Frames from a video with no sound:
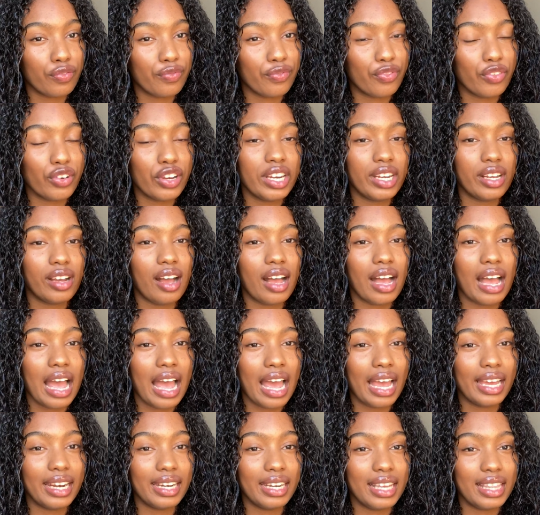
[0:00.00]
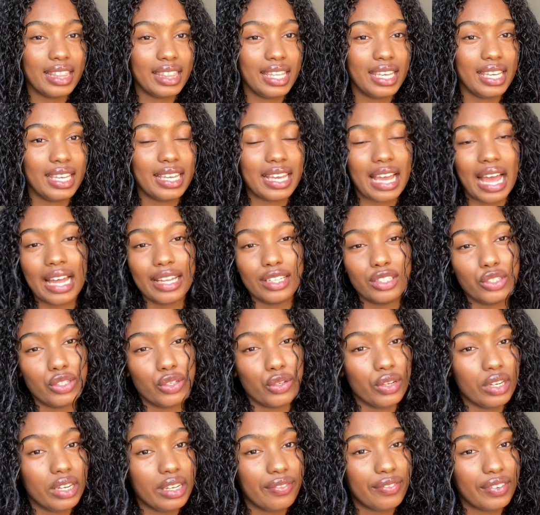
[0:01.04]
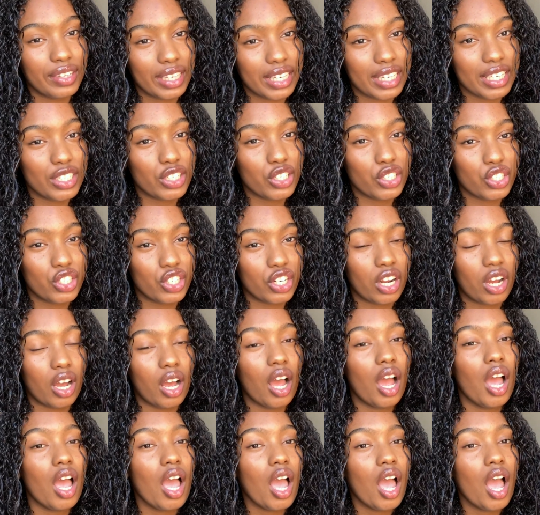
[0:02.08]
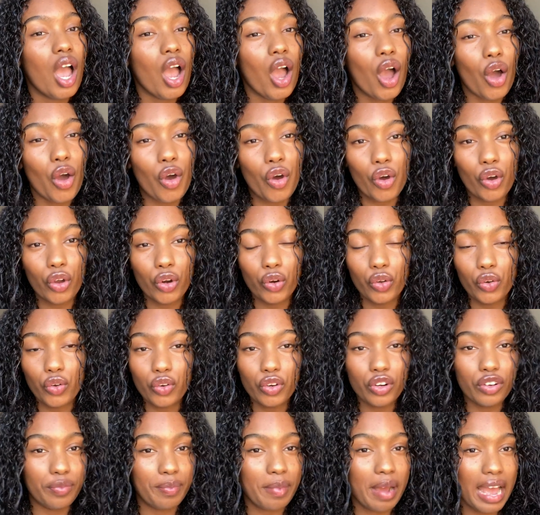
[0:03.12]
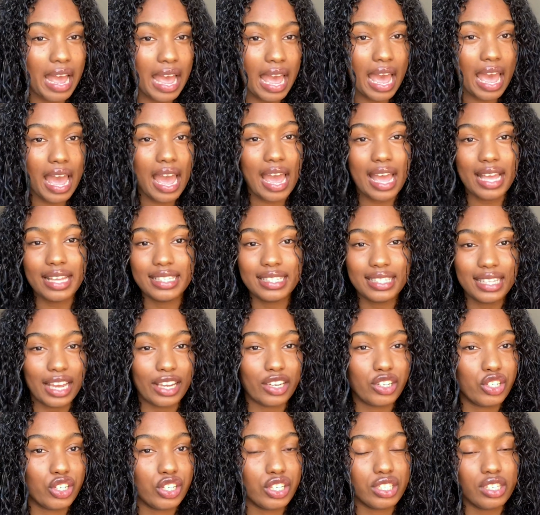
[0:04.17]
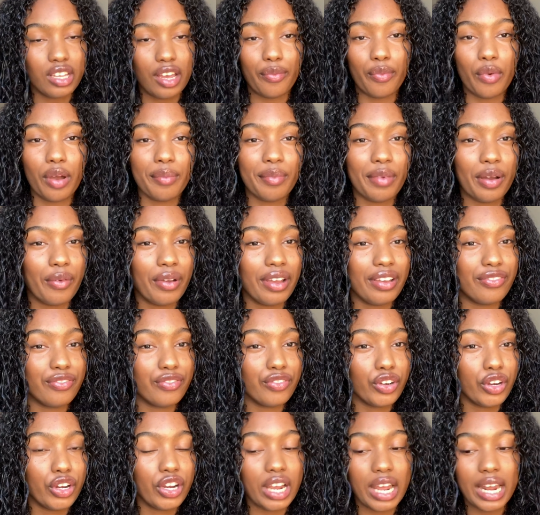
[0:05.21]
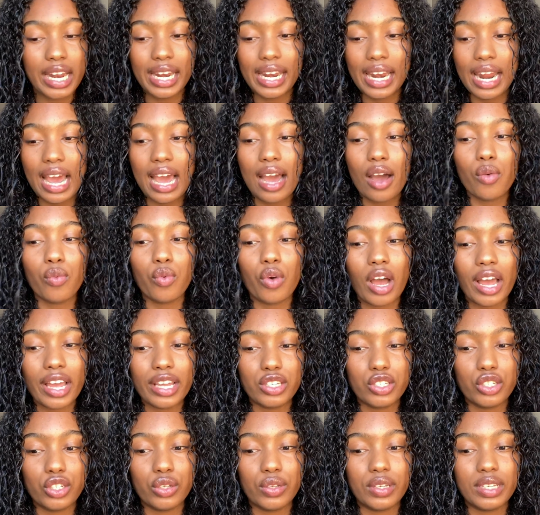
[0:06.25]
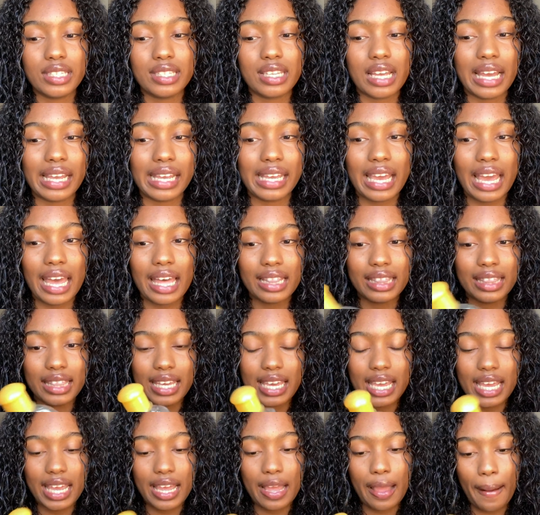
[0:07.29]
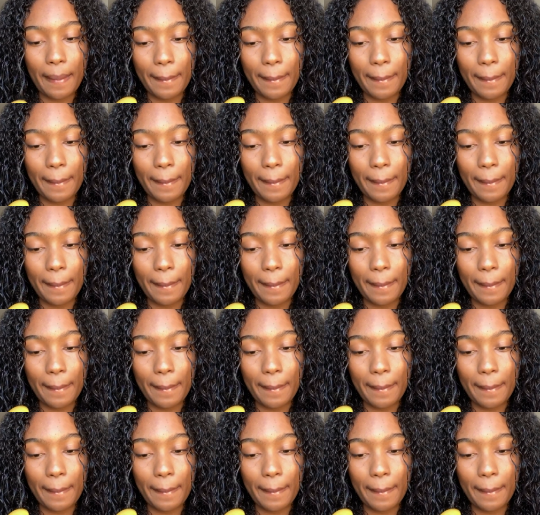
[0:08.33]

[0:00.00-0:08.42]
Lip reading: Frieda and the Cantu leave-in conditioner on all of my hair in sections. I've worked my way through, and now what I do is I get the